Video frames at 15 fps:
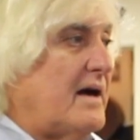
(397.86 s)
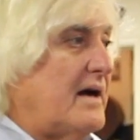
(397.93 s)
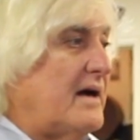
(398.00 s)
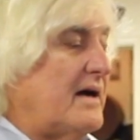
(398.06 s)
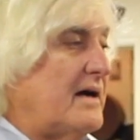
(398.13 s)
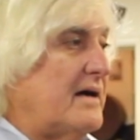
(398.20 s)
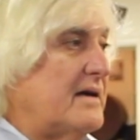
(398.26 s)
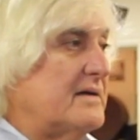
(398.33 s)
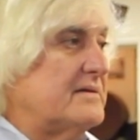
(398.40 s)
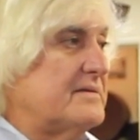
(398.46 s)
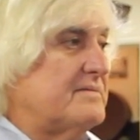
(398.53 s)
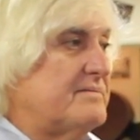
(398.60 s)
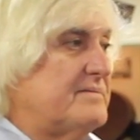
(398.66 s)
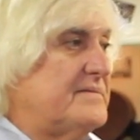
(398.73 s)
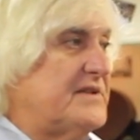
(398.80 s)

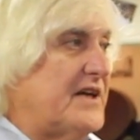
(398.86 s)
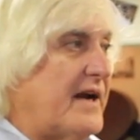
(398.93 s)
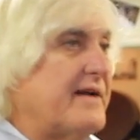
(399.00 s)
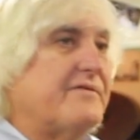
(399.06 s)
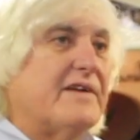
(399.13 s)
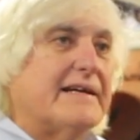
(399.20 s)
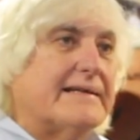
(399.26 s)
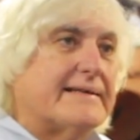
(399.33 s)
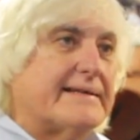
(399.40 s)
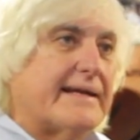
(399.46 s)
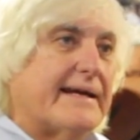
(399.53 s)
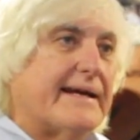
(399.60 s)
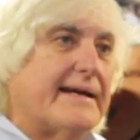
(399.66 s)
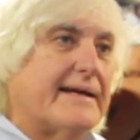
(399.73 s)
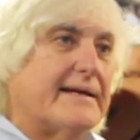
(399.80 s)
Uh, Johnny Van
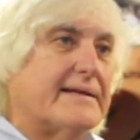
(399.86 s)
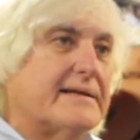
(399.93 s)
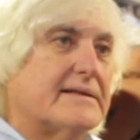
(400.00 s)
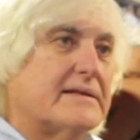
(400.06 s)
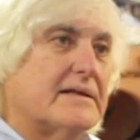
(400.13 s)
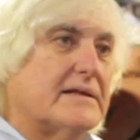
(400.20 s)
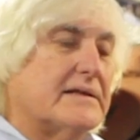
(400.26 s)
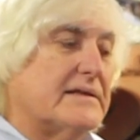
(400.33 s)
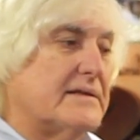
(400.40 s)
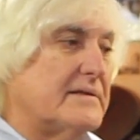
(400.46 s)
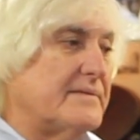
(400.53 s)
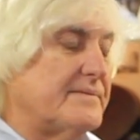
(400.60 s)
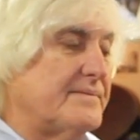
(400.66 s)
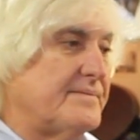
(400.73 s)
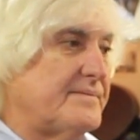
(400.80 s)
Zant.
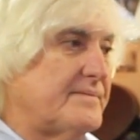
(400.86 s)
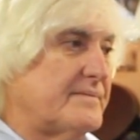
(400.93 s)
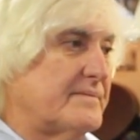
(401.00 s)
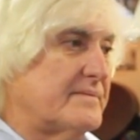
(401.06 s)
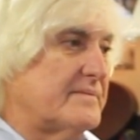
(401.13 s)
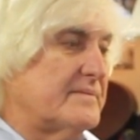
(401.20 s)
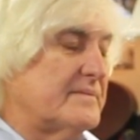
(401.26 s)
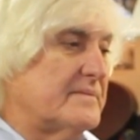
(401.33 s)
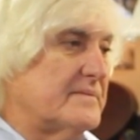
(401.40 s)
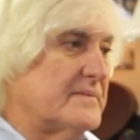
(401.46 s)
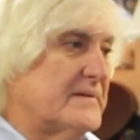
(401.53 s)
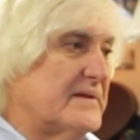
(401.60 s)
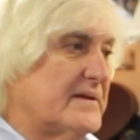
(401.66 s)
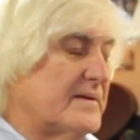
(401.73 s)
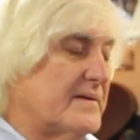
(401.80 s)
Um,
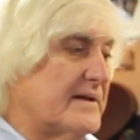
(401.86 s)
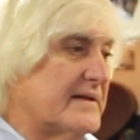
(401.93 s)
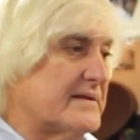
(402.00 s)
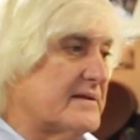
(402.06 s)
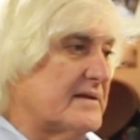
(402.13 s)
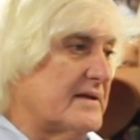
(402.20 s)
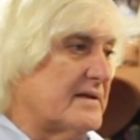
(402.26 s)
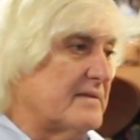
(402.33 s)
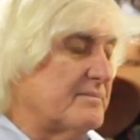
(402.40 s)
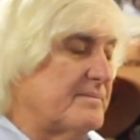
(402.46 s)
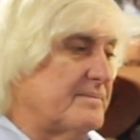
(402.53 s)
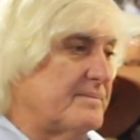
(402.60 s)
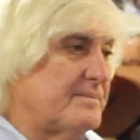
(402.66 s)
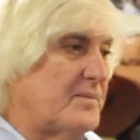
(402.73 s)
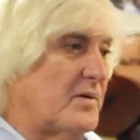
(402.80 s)
and that's uh,
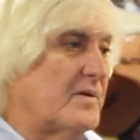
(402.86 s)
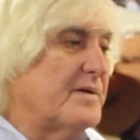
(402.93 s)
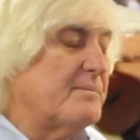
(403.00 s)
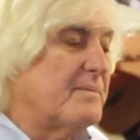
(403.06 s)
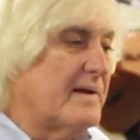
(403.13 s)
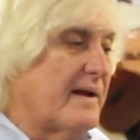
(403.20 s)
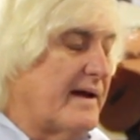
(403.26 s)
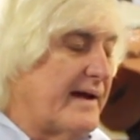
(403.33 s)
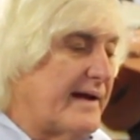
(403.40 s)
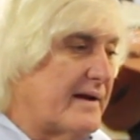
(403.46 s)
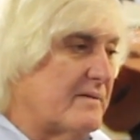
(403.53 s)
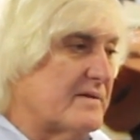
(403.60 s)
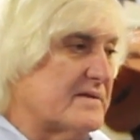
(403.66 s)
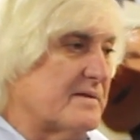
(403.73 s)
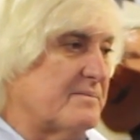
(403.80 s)
Point Blank
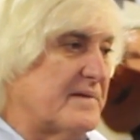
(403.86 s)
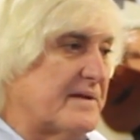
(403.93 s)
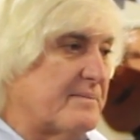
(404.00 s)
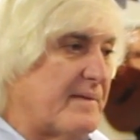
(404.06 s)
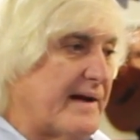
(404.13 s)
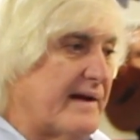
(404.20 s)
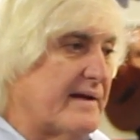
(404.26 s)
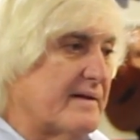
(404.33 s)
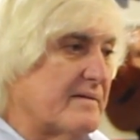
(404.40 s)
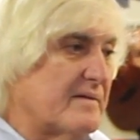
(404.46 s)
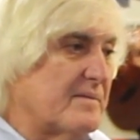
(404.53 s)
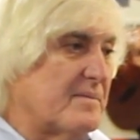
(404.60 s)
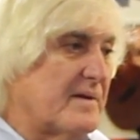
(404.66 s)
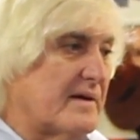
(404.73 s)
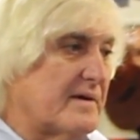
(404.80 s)
was a big band that
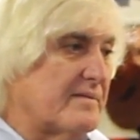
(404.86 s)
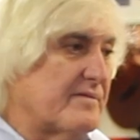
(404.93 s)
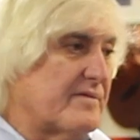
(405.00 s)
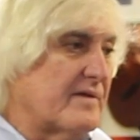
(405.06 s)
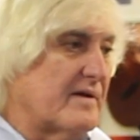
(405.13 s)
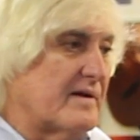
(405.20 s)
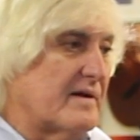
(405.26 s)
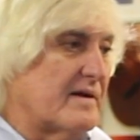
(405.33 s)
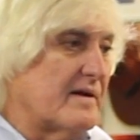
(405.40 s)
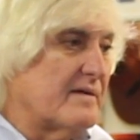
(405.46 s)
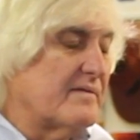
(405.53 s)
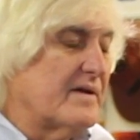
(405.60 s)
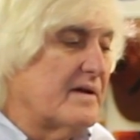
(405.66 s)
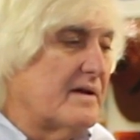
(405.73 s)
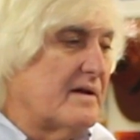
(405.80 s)
we played in
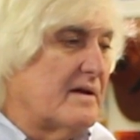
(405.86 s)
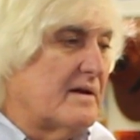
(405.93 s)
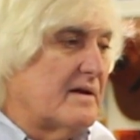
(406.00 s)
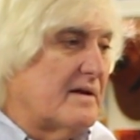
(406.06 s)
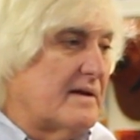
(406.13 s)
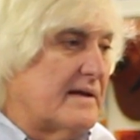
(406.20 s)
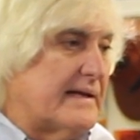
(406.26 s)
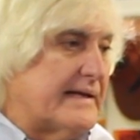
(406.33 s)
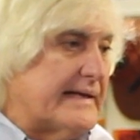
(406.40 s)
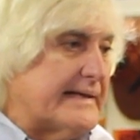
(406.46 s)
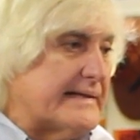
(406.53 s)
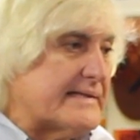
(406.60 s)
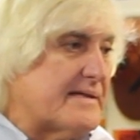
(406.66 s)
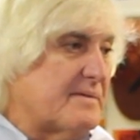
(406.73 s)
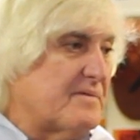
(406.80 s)
front of.
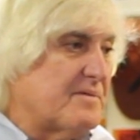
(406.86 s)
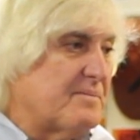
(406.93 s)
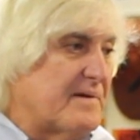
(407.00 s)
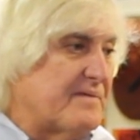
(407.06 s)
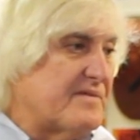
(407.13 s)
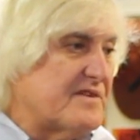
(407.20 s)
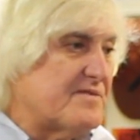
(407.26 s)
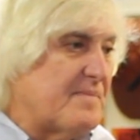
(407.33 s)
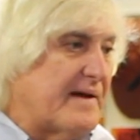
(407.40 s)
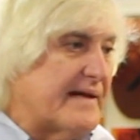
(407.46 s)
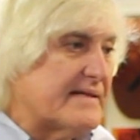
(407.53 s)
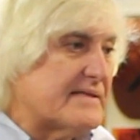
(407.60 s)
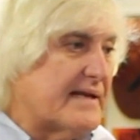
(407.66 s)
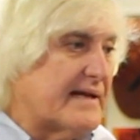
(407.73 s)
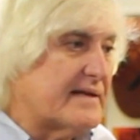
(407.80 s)
And some of the Memphis
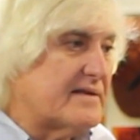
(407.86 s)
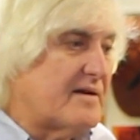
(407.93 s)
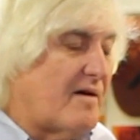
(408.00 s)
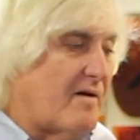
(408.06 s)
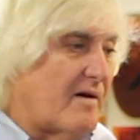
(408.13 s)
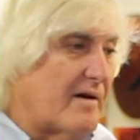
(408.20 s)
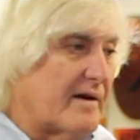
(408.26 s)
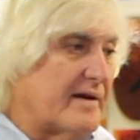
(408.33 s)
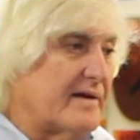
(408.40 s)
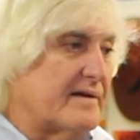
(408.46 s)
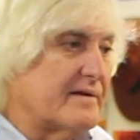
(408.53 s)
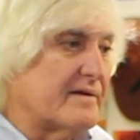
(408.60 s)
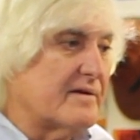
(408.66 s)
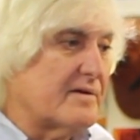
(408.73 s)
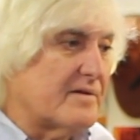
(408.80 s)
bands like Target
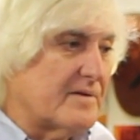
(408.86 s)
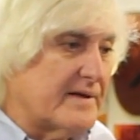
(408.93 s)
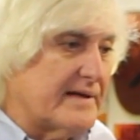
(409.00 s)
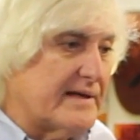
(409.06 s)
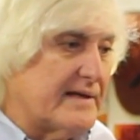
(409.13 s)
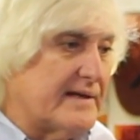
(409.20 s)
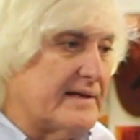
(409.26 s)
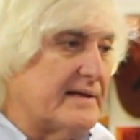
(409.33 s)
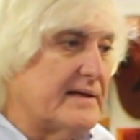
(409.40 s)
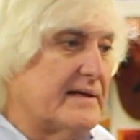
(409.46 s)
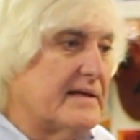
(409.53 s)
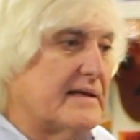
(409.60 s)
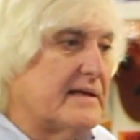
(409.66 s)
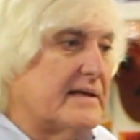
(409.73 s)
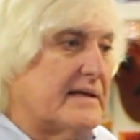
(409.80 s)
and
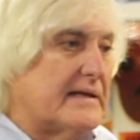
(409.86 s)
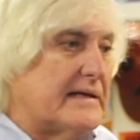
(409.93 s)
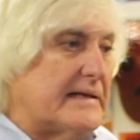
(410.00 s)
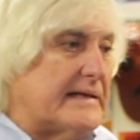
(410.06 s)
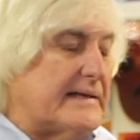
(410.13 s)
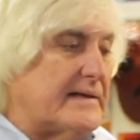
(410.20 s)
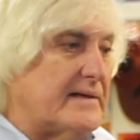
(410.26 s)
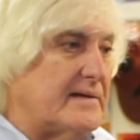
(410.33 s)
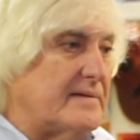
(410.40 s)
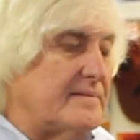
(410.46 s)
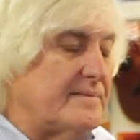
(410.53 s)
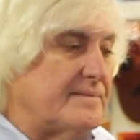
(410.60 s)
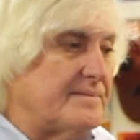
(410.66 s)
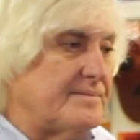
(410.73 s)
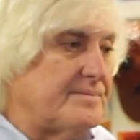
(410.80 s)
Creed.
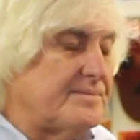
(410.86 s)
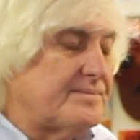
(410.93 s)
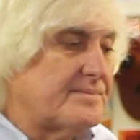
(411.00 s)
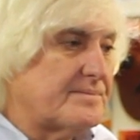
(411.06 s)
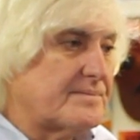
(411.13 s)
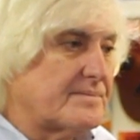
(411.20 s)
Um,